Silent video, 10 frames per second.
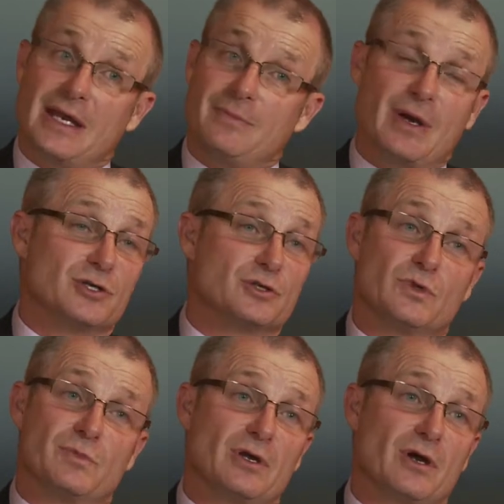any patient
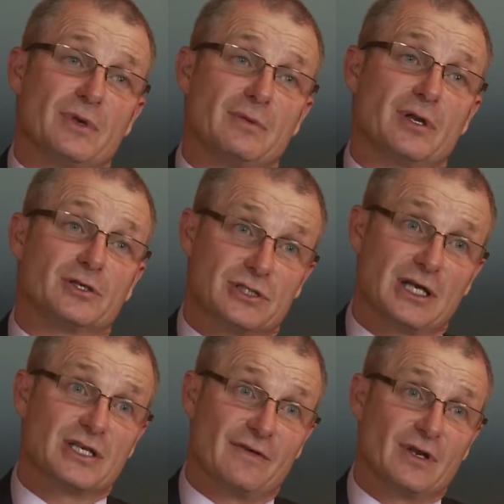with PIP implants
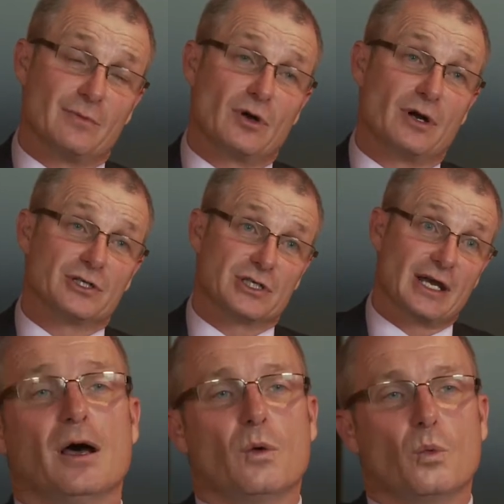does have an MRI
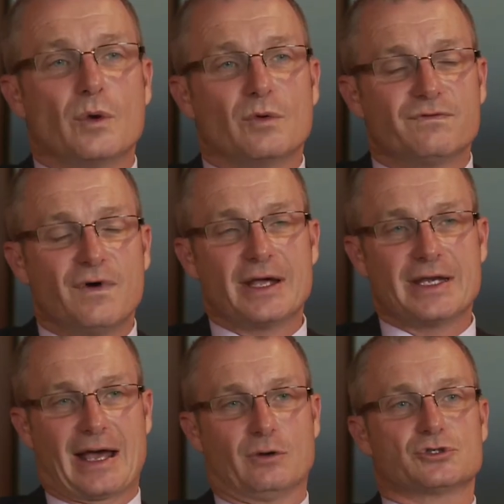scan, we will
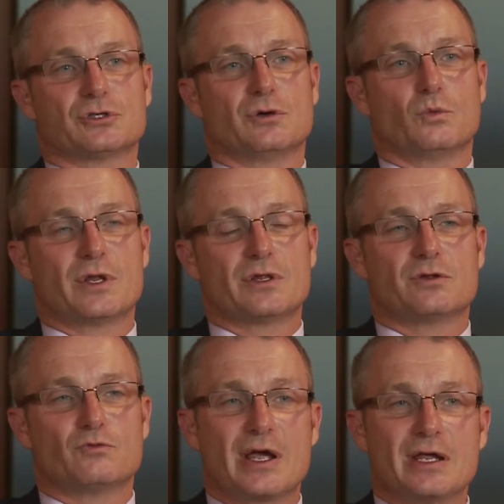find out whether
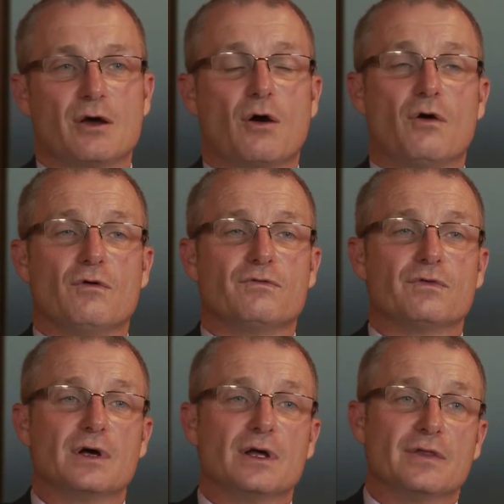the rate of
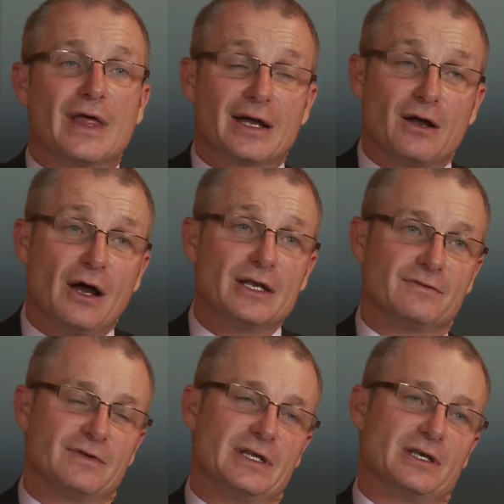that kind
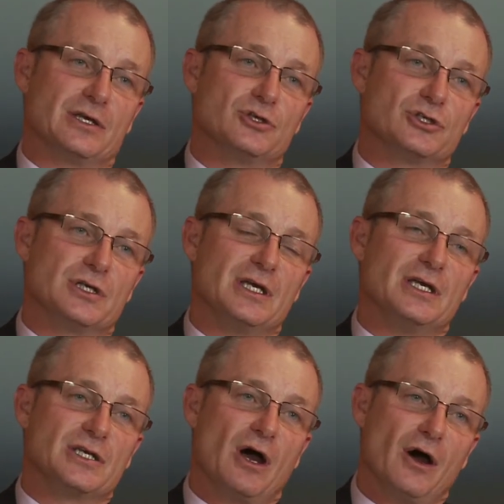of leakage
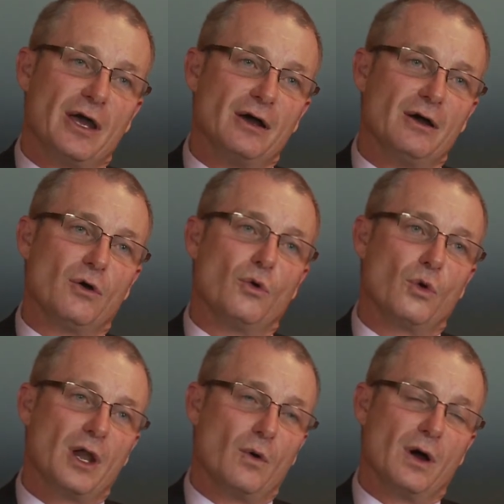is higher
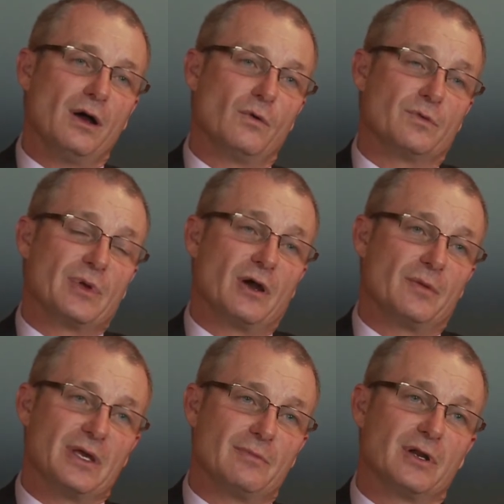or lower with
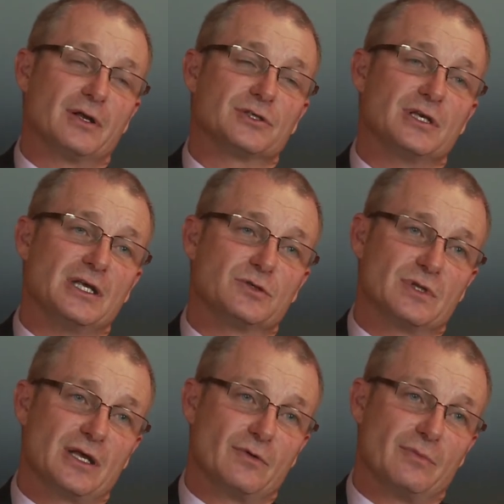PIP implants than it is
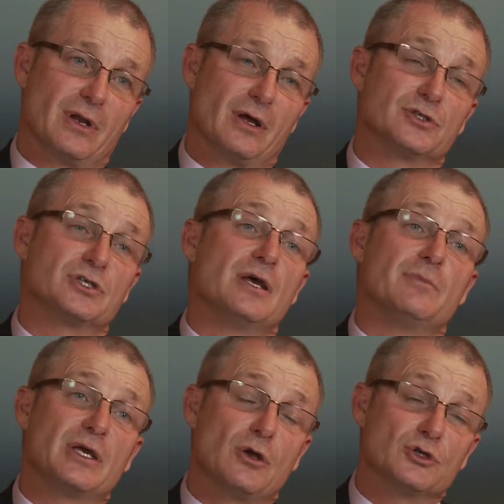with other implants,
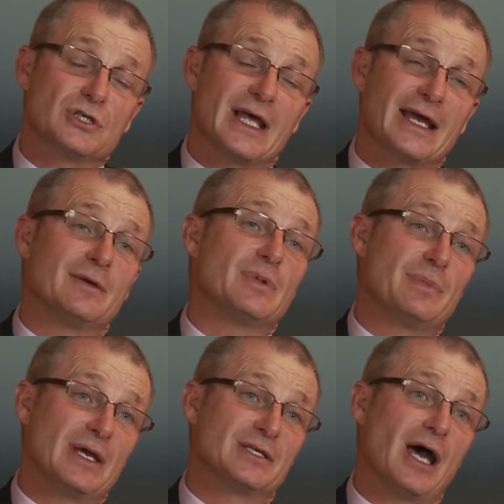because that can be
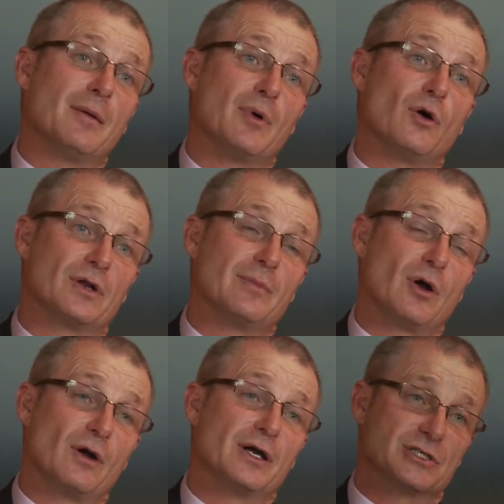picked up on MRI